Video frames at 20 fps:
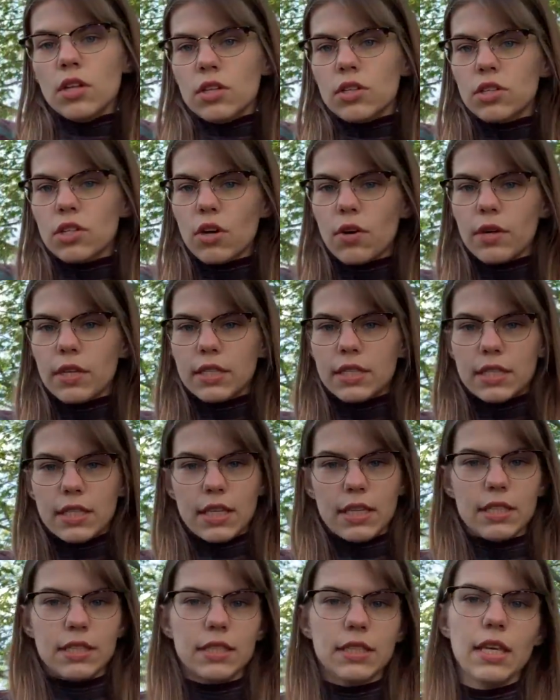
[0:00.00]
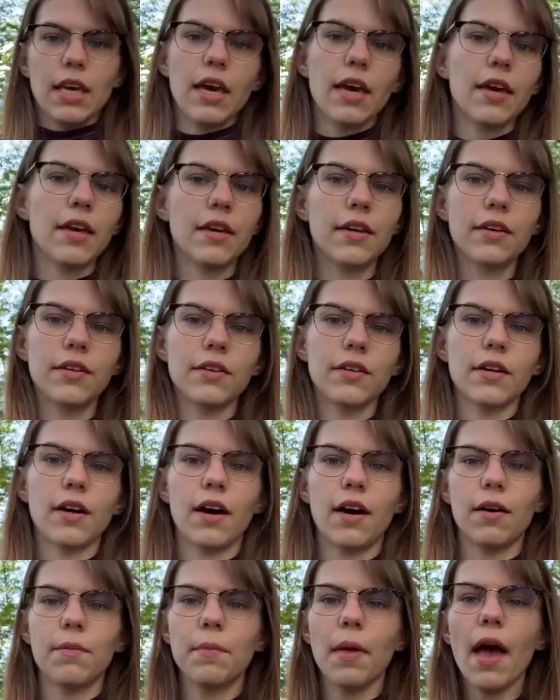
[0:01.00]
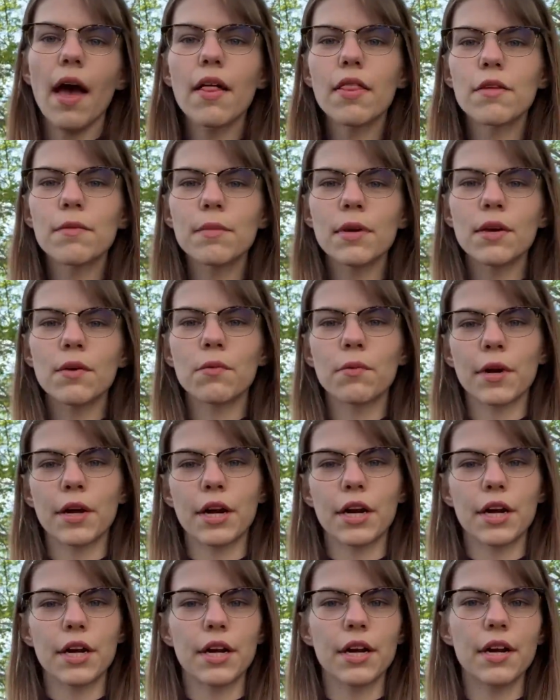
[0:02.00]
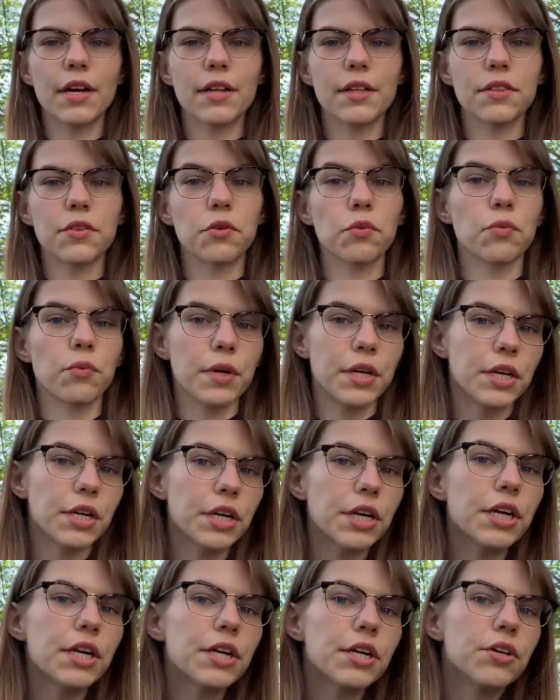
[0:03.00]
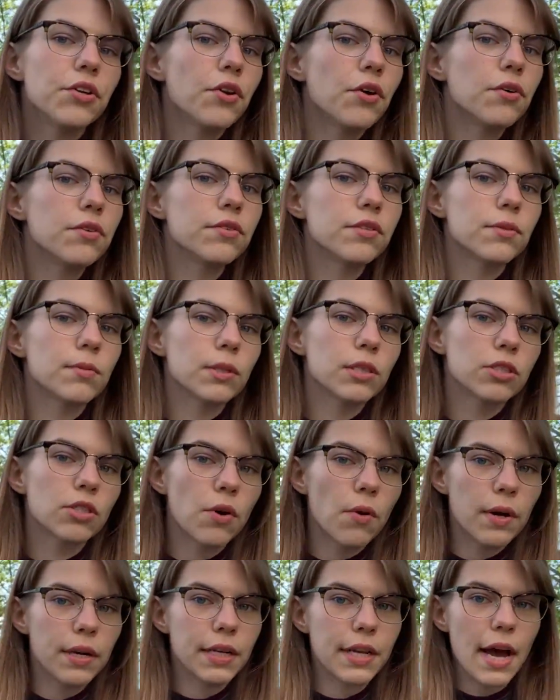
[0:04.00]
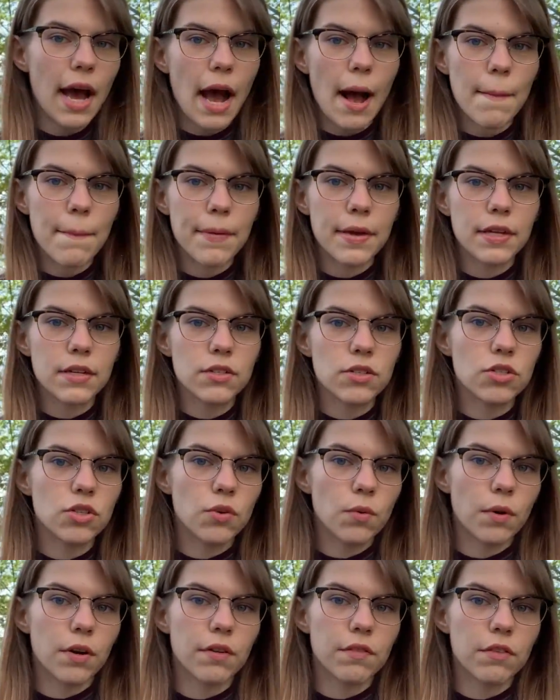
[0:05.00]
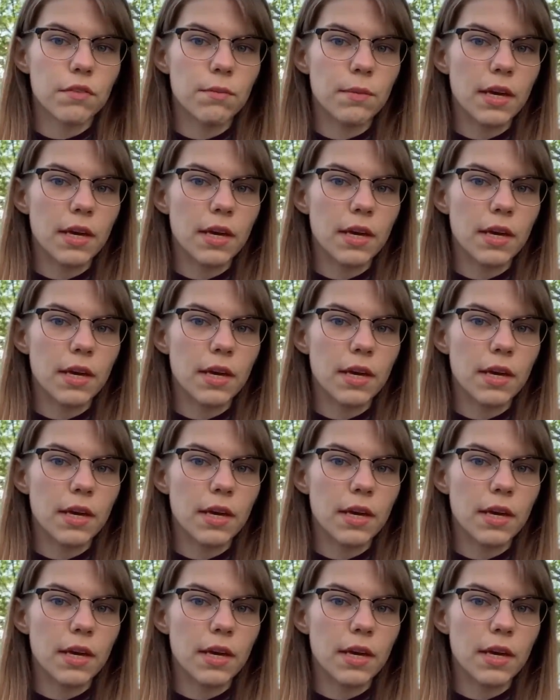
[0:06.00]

So it's this element where the reader knows what's going to happen to one of the